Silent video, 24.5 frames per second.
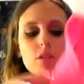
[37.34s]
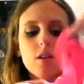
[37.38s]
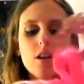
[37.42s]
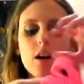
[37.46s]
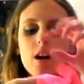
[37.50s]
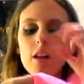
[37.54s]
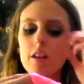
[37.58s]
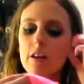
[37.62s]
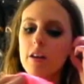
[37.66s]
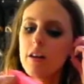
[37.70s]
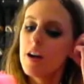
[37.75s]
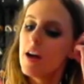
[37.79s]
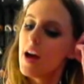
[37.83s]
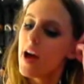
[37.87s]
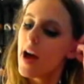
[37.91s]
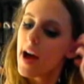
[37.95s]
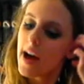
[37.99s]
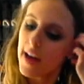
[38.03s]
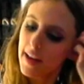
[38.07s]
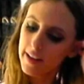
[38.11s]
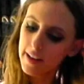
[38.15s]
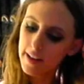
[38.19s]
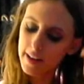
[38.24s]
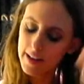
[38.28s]
color.
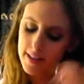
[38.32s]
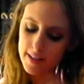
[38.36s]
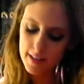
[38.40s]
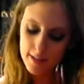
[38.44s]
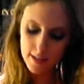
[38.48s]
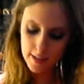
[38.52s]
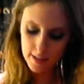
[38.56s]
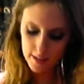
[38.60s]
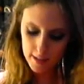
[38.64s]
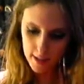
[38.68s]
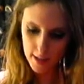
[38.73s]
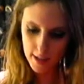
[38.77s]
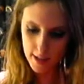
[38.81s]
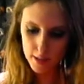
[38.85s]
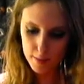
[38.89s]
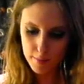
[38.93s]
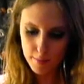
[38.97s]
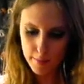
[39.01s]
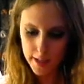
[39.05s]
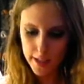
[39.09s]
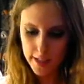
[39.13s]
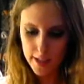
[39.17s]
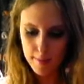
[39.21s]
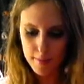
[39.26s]
And I got it in a size
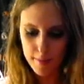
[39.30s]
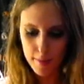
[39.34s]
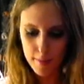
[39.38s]
medium,